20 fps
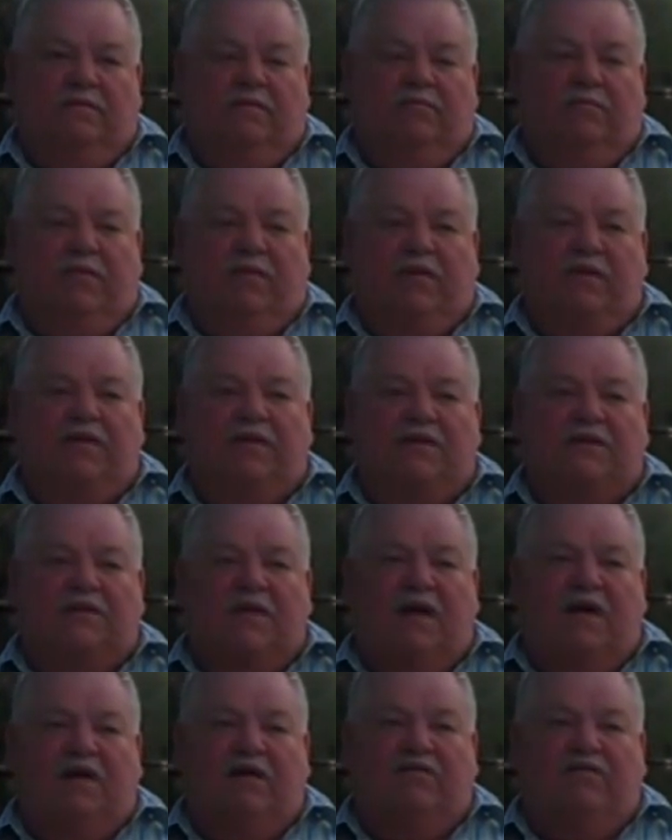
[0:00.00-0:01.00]
The
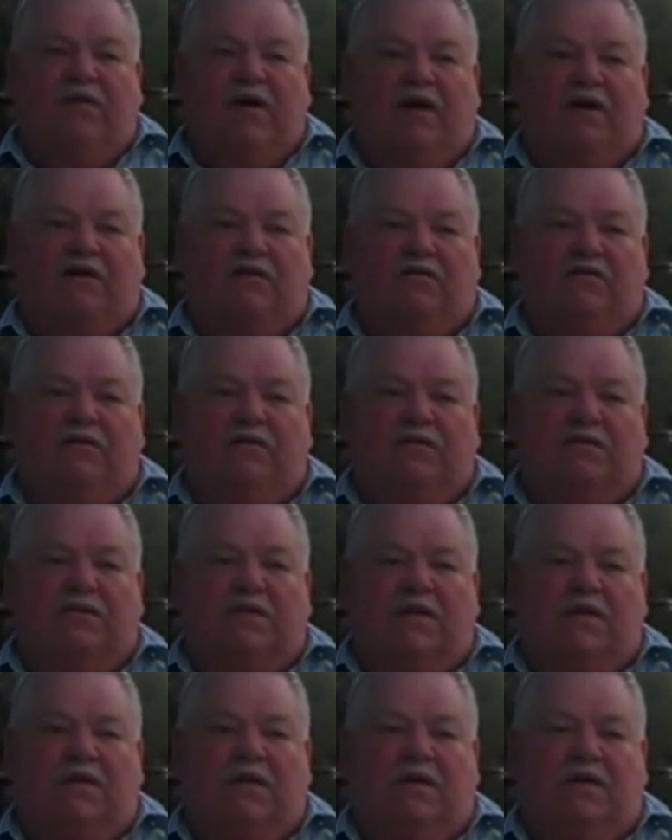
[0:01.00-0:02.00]
deciding factor is,
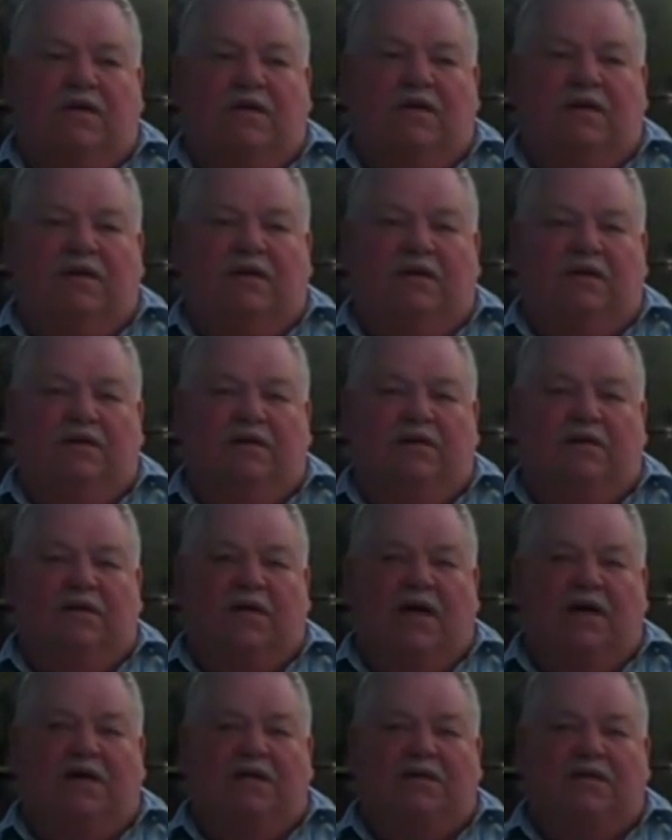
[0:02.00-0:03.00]

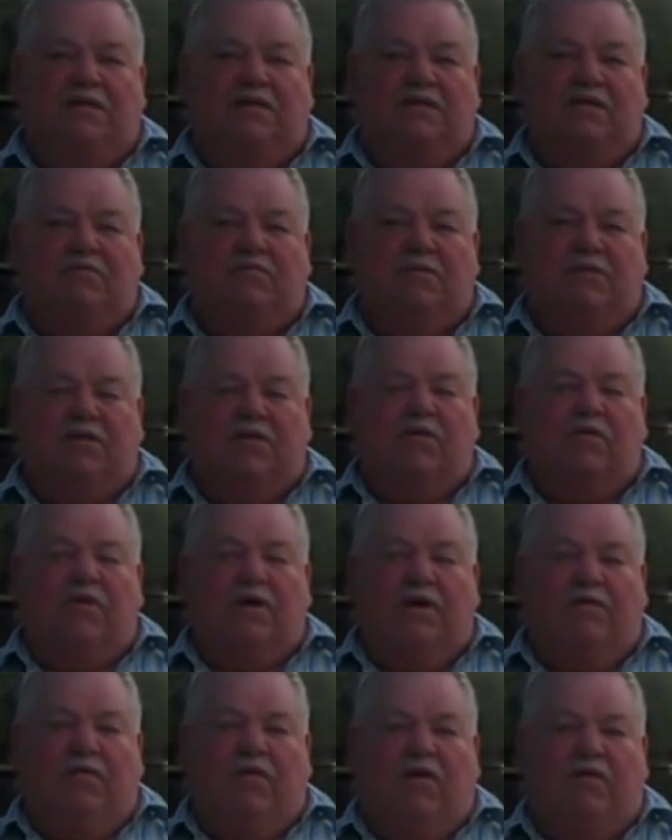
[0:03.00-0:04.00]
does Muskoka
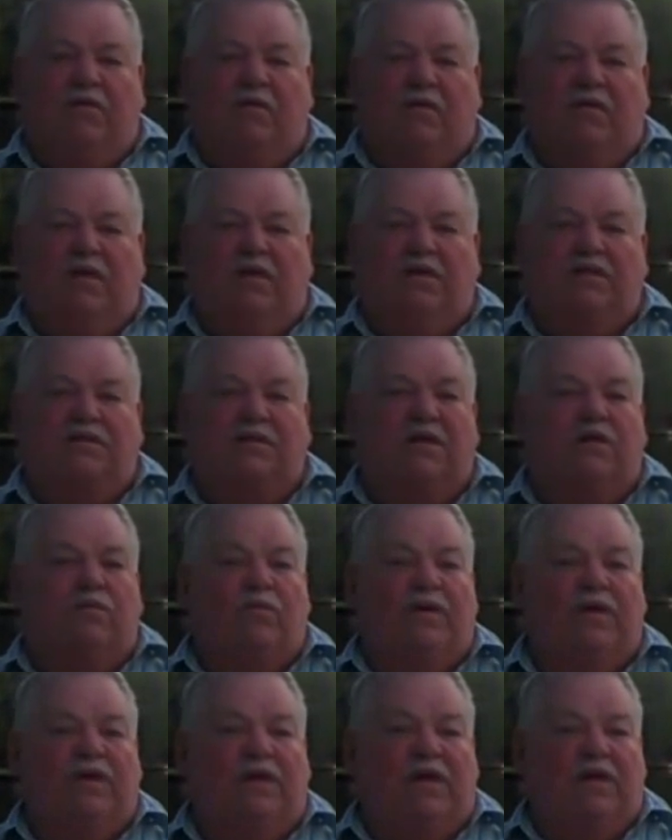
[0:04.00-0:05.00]
have all the things that
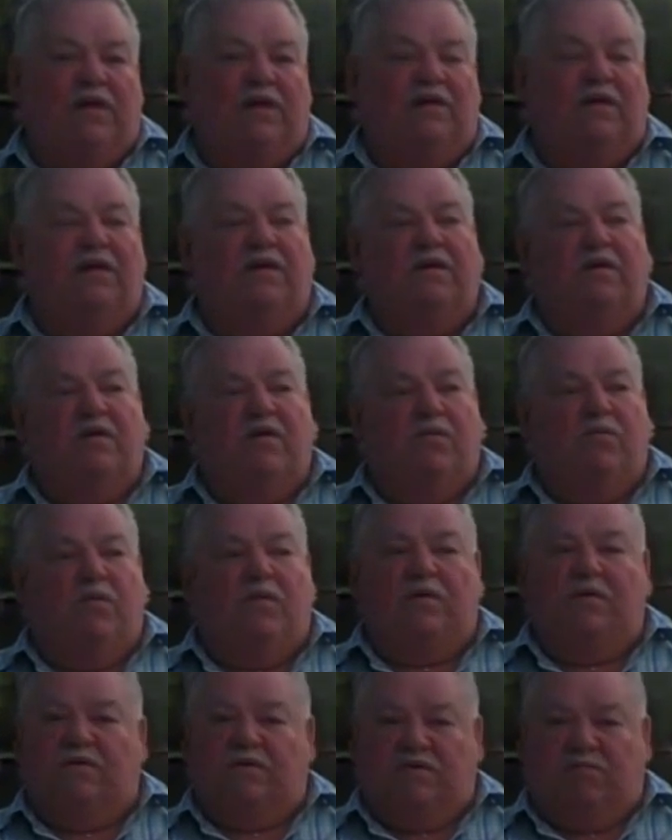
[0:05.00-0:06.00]
we need?
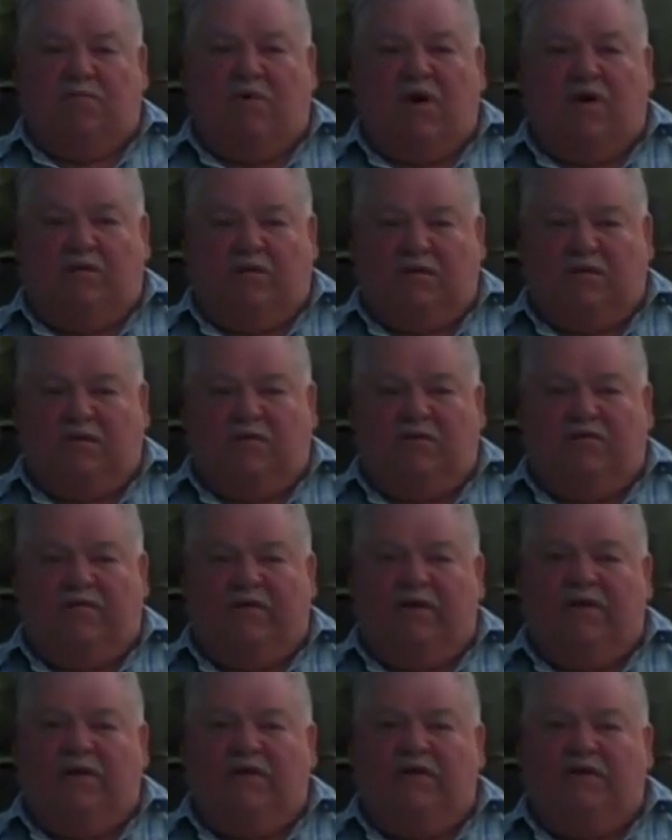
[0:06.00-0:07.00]
Well, there's a mark, so if I
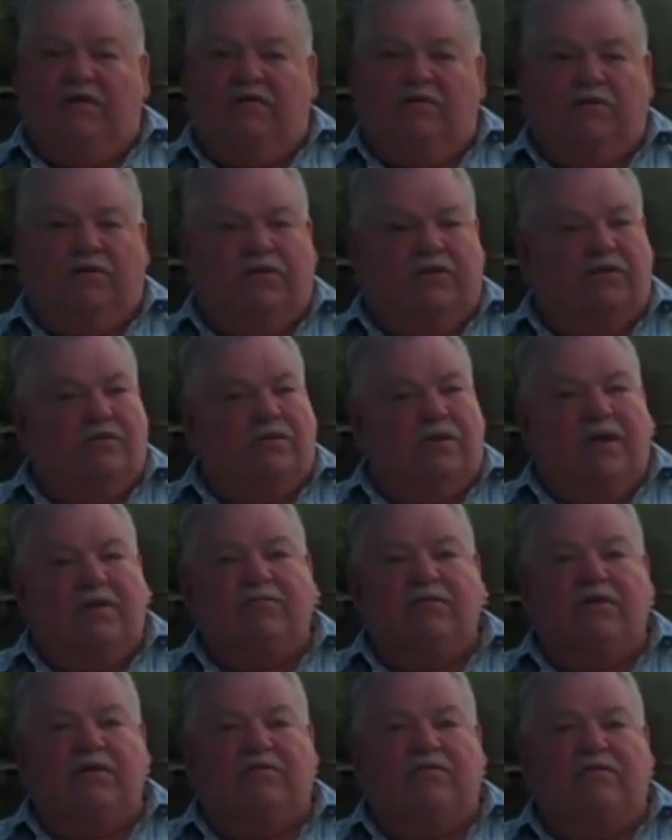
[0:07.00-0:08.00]
need a new shirt, I'm
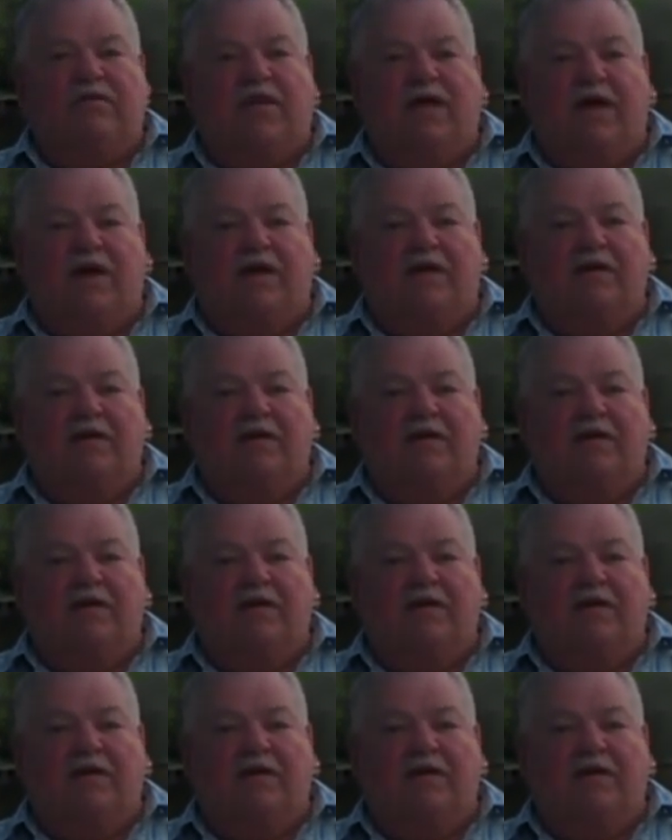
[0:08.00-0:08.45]
good for that.